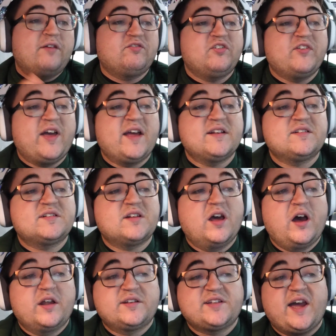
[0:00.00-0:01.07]
After that,
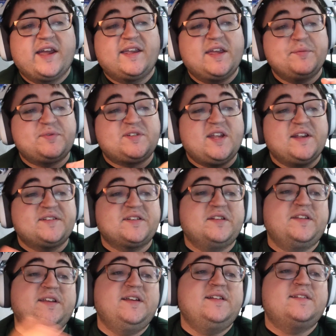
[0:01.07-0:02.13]
uh, Ty Gibbs takes
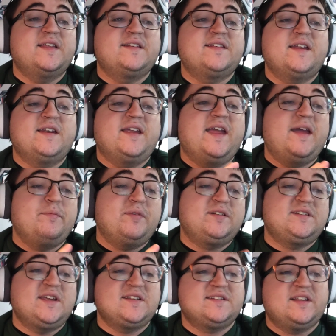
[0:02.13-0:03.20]
the lead. Then Denny
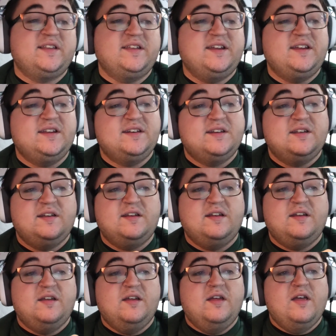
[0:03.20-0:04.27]
Hamlin takes the lead.
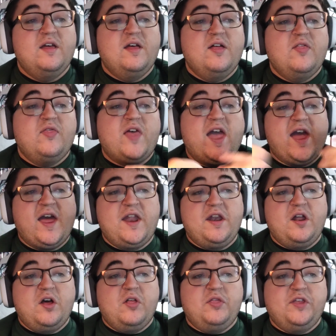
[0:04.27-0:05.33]

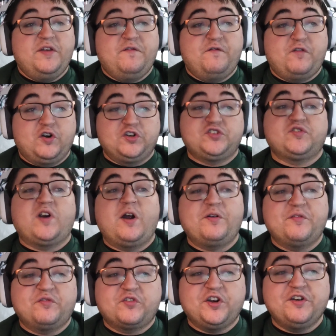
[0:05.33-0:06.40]
Then the first
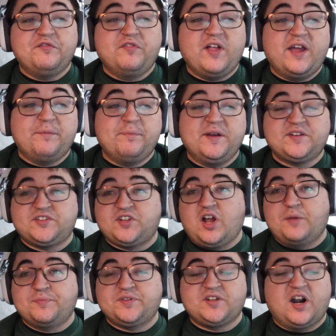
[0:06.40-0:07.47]
round of green flag pit
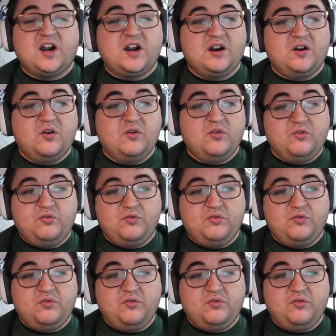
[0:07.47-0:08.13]
stop start